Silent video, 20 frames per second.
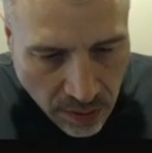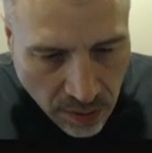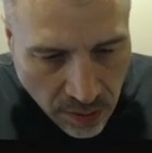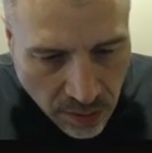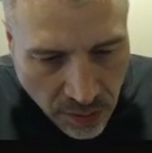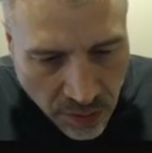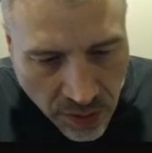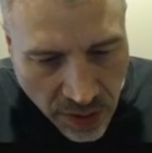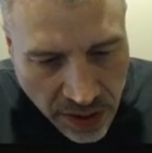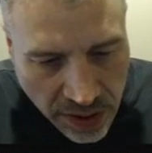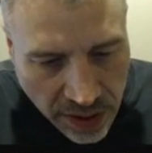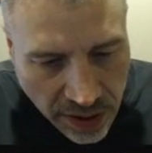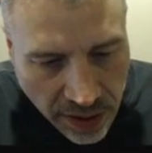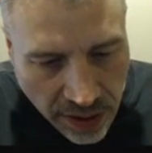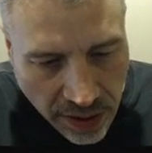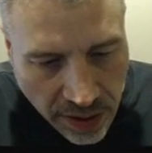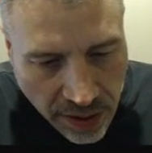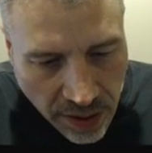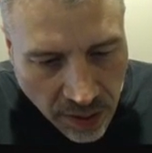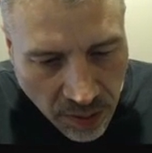if we
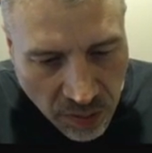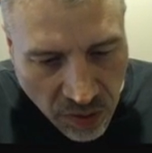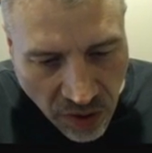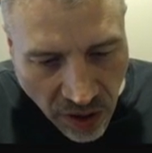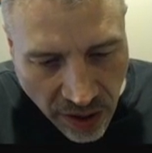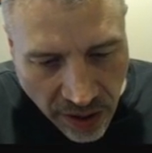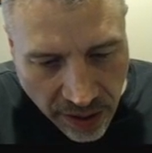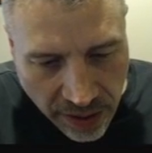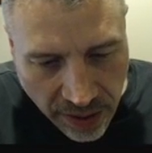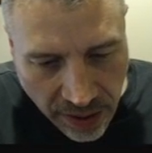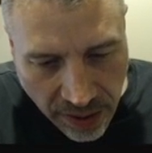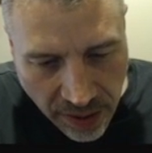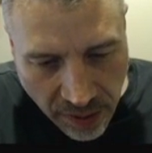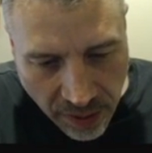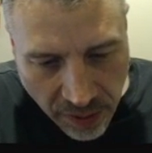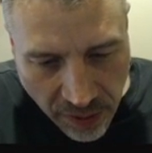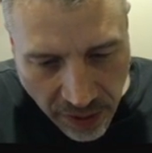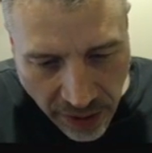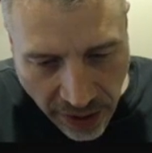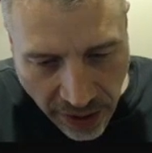did, I'm trying to think
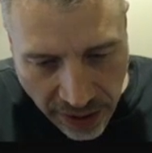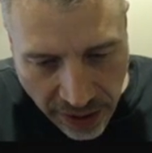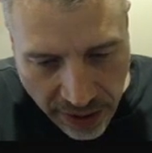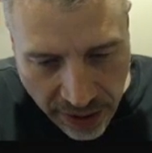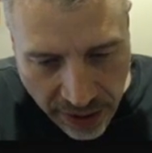of like,